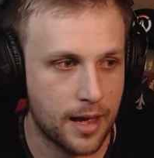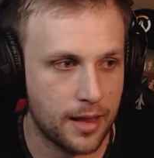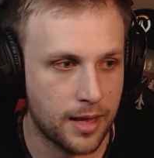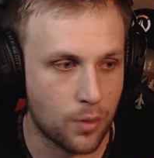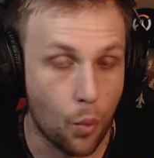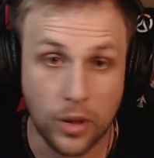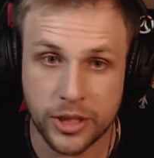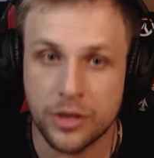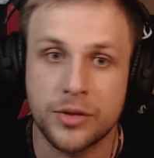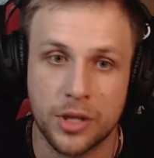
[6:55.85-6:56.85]
Like, what do
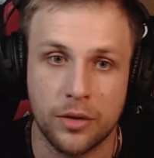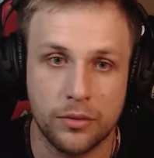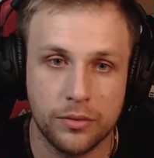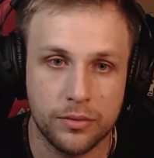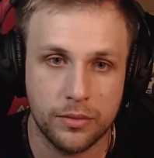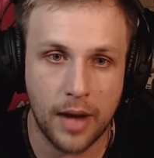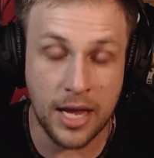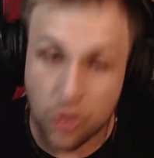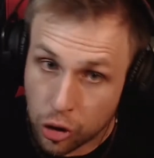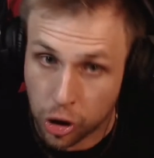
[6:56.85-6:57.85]
you do? And
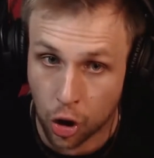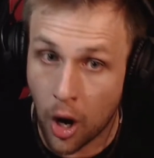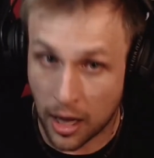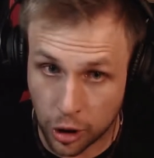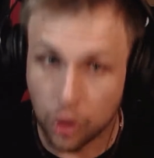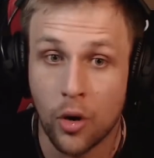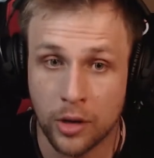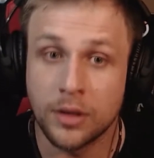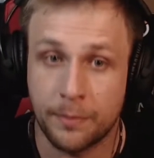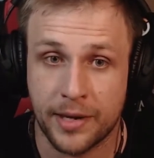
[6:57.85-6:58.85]
you're a
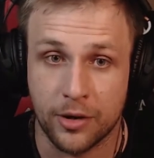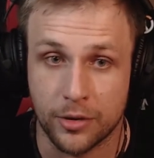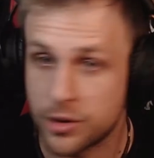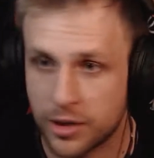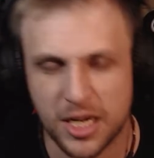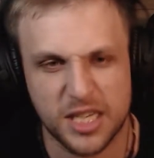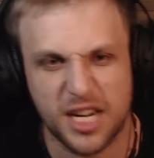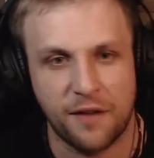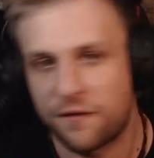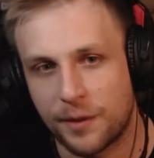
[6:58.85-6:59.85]
loyal Imperial. You're not just
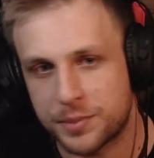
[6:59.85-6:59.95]
gonna flip